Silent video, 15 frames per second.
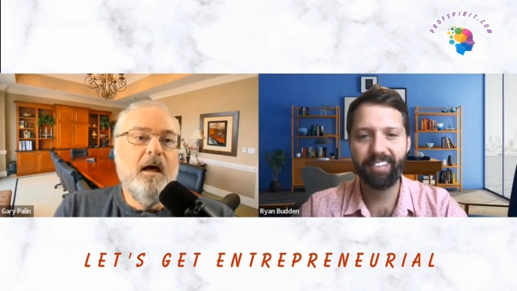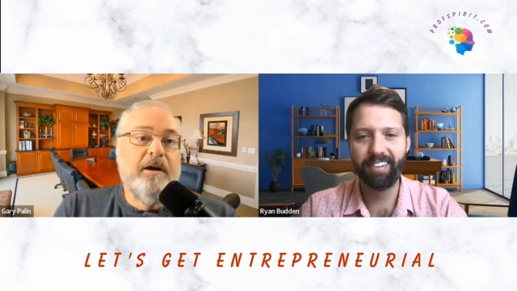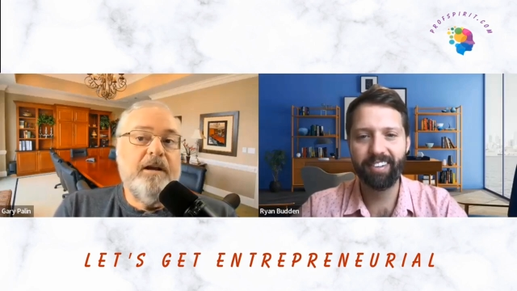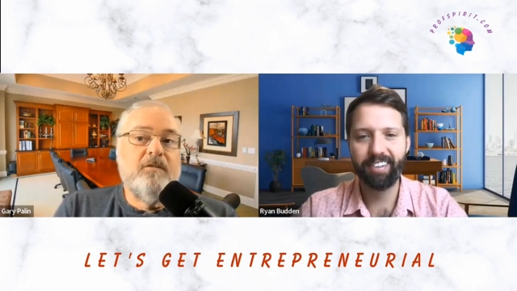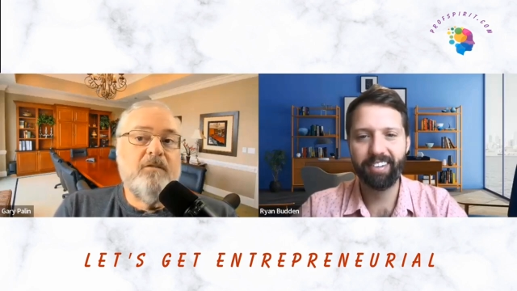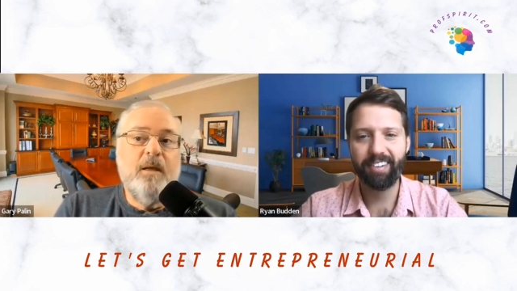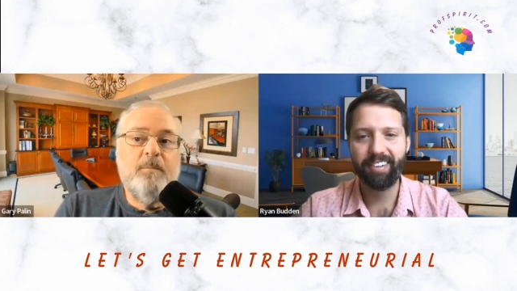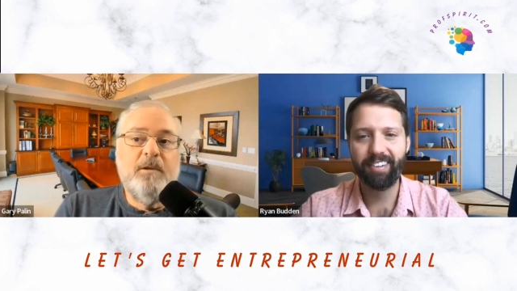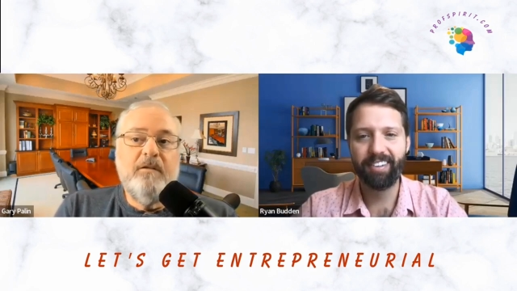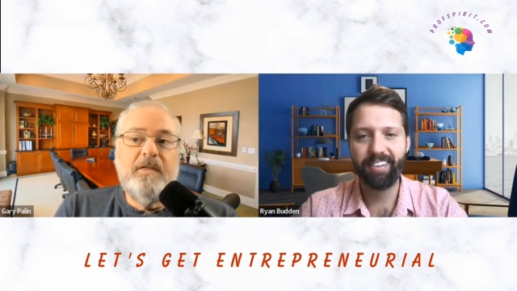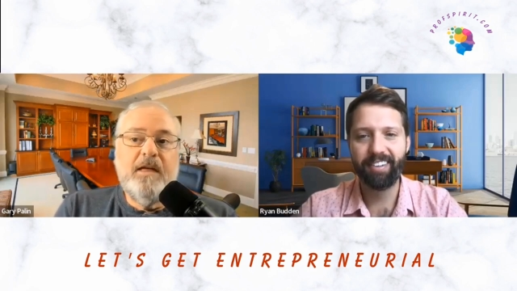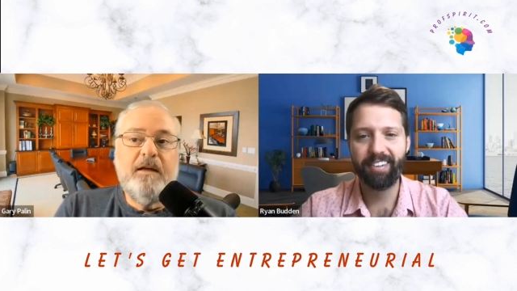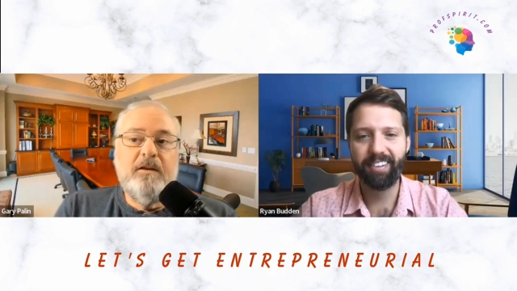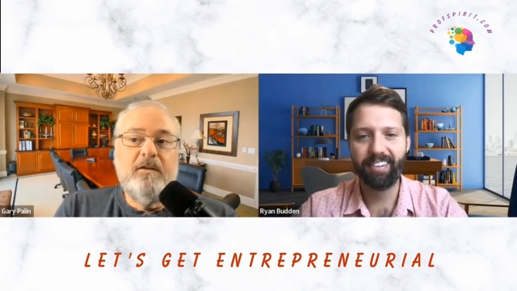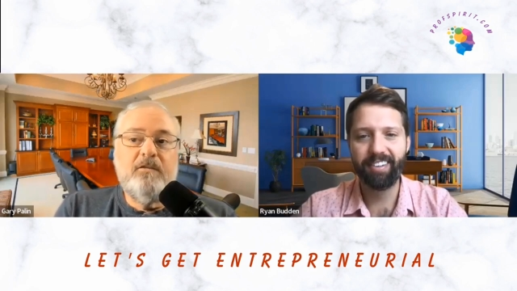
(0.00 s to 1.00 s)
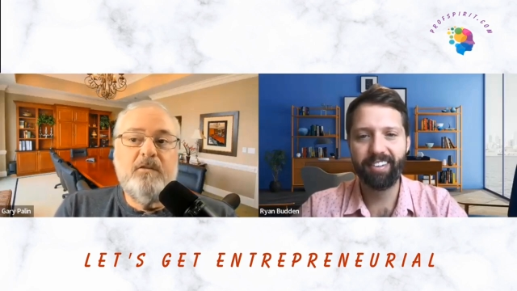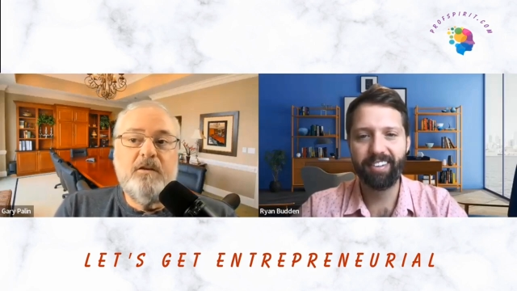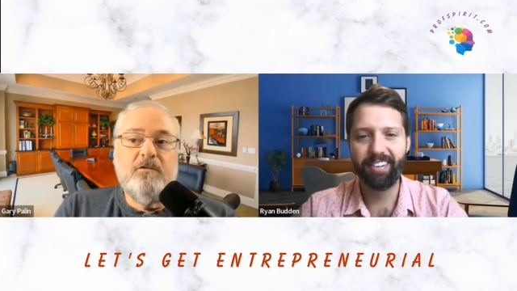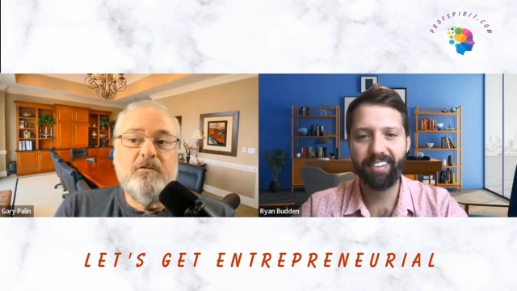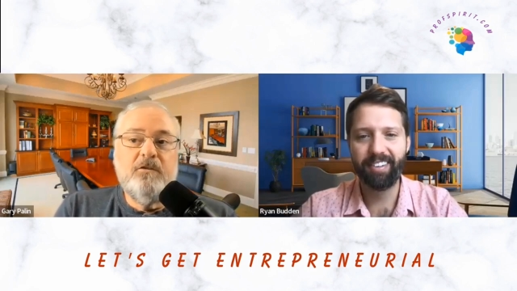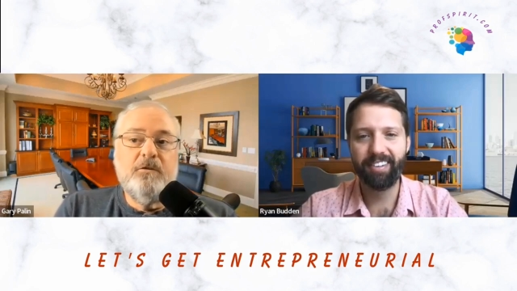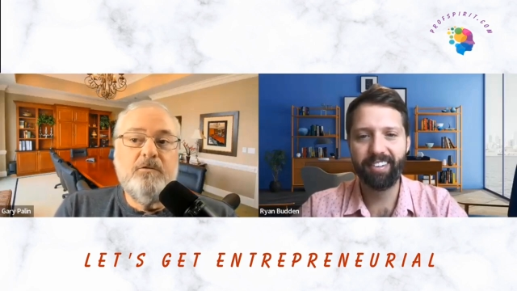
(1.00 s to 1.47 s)
Speaker 1: A great example of that is
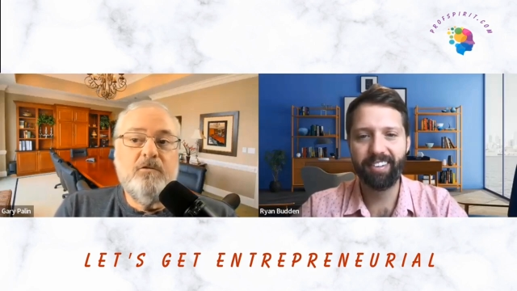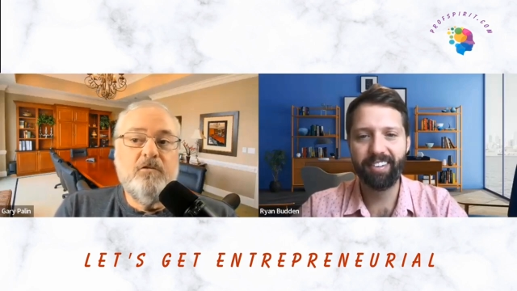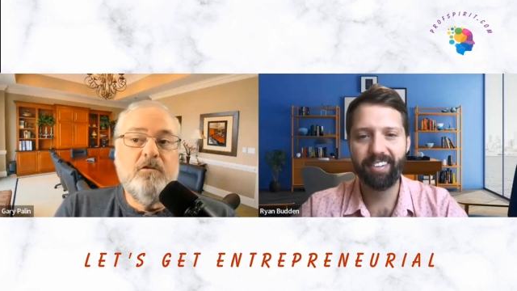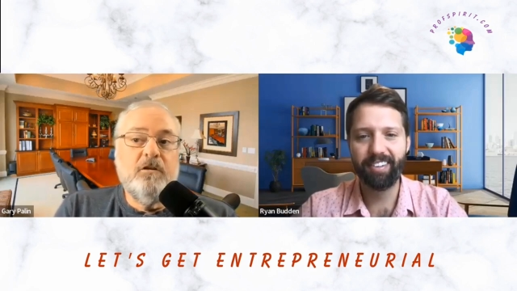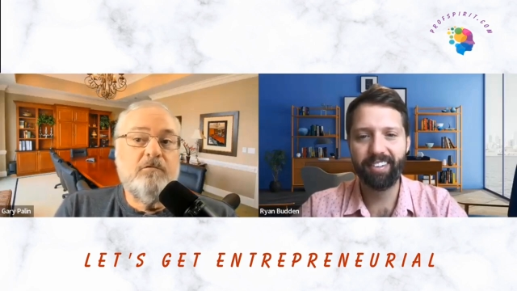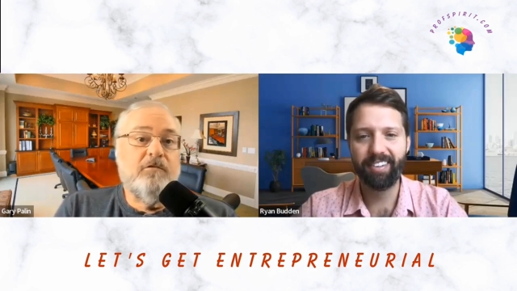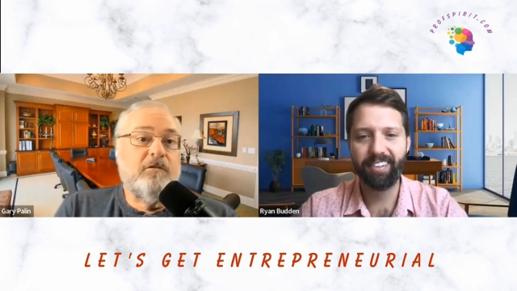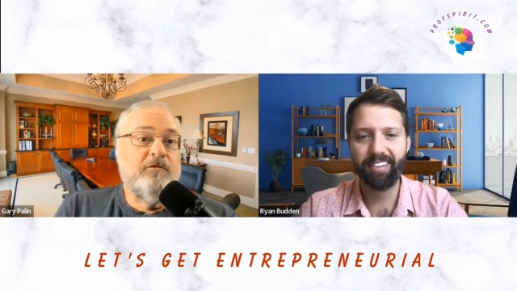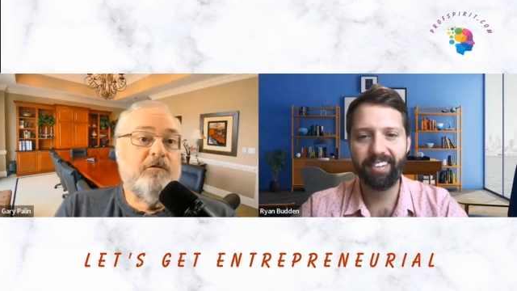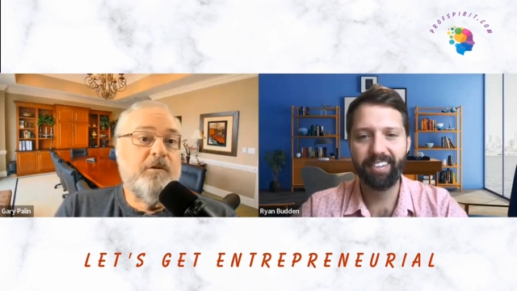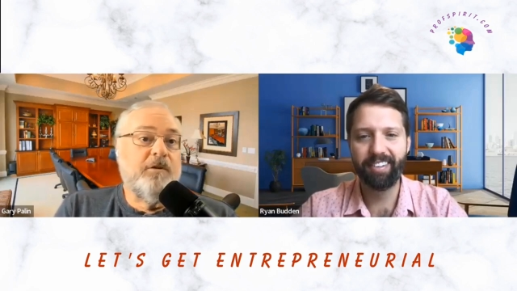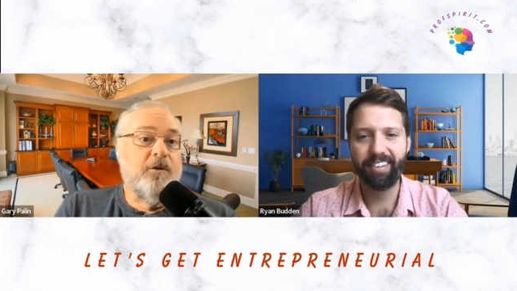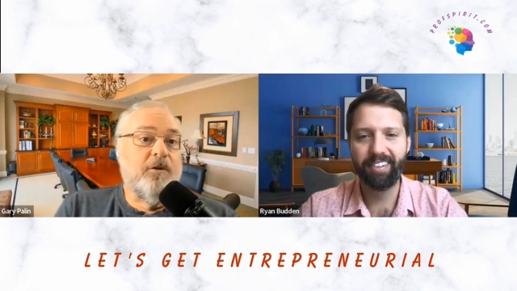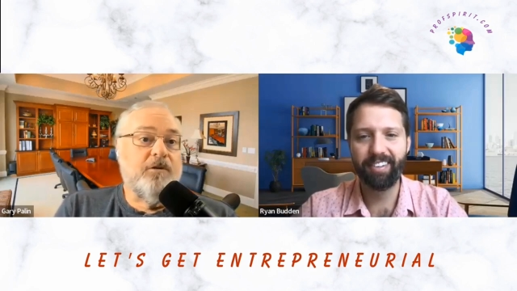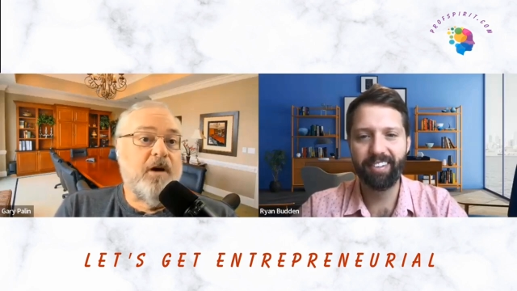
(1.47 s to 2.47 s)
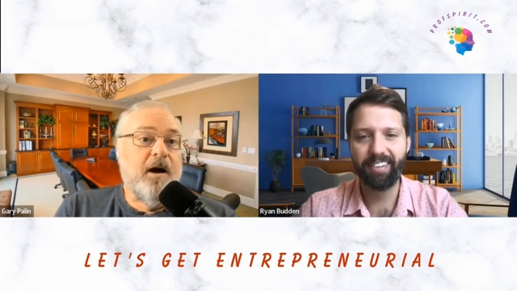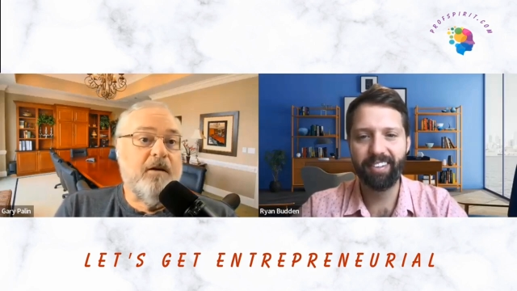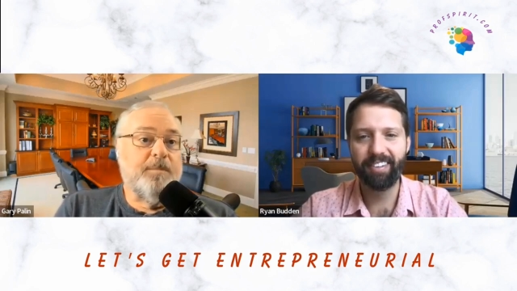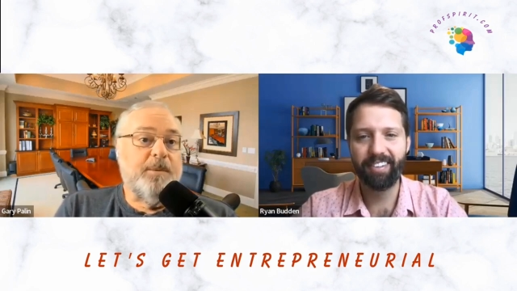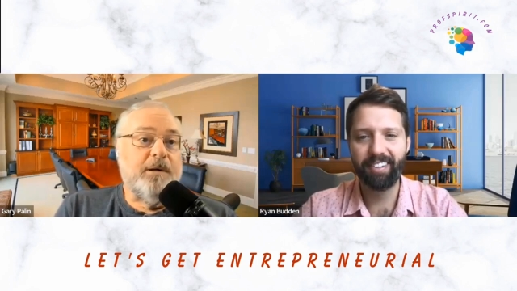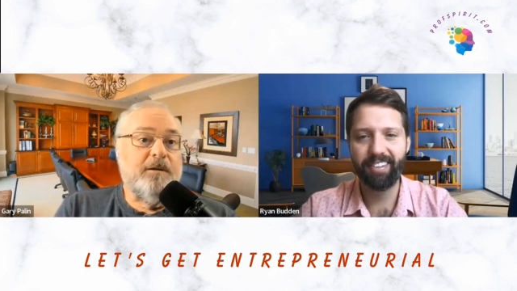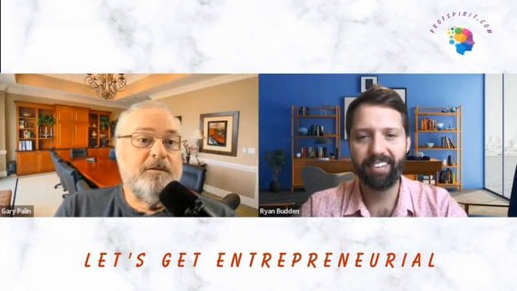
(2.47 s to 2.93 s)
St. Jude's Children's Research
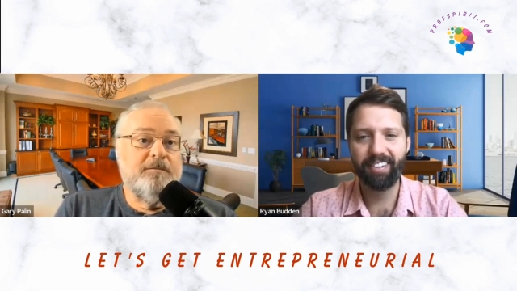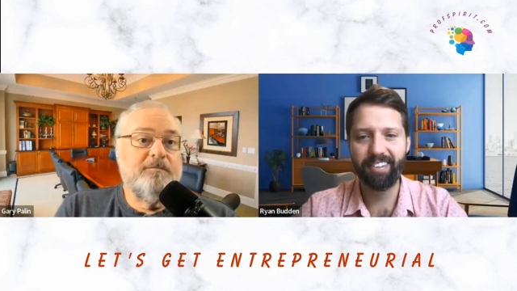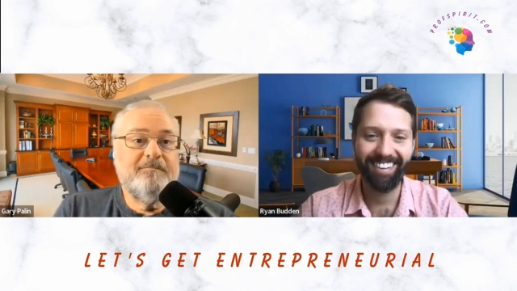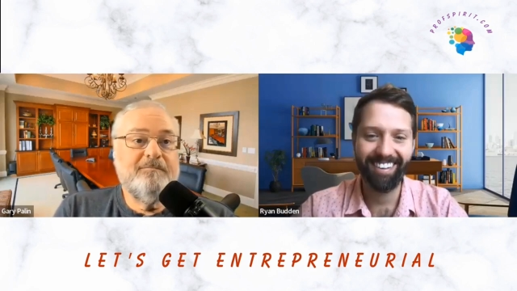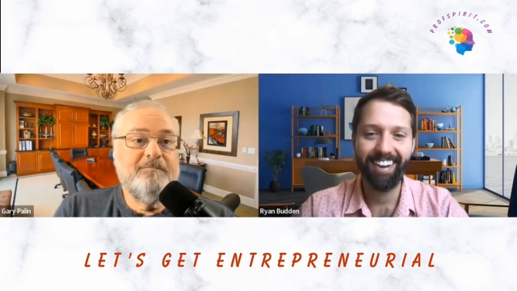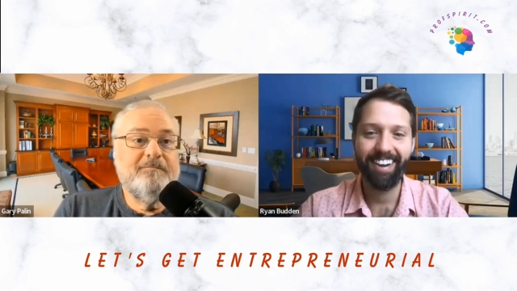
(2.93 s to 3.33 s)
Hospital.